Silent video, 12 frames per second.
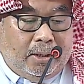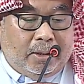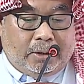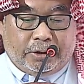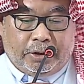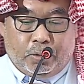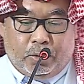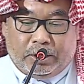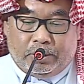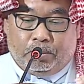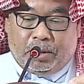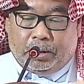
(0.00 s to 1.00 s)
0,
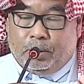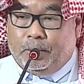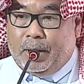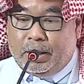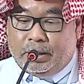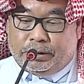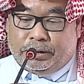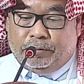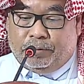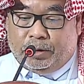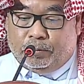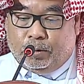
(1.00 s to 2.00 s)
1 multiply is
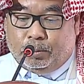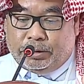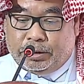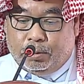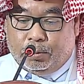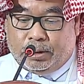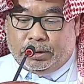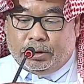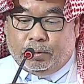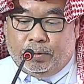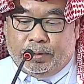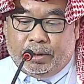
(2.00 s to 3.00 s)
different from 0, 1,
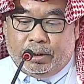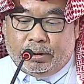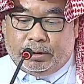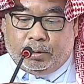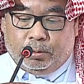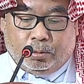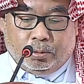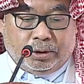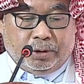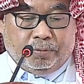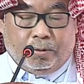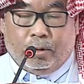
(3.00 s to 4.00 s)
0, 3, 0, 2,
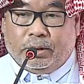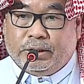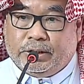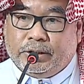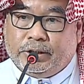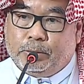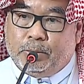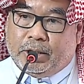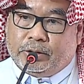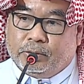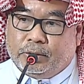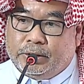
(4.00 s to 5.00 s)
0, 4. This is
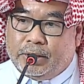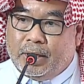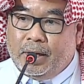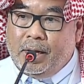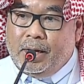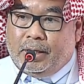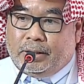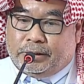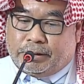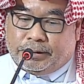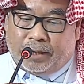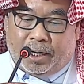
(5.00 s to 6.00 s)
based on
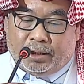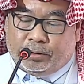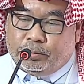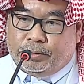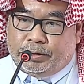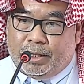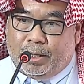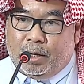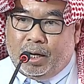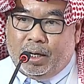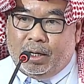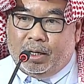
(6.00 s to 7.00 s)
the size of
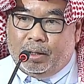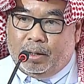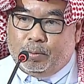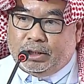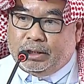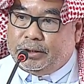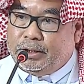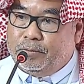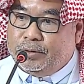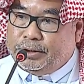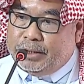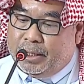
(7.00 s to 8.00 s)
the body
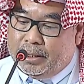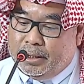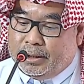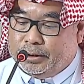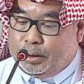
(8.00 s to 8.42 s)
surface area in the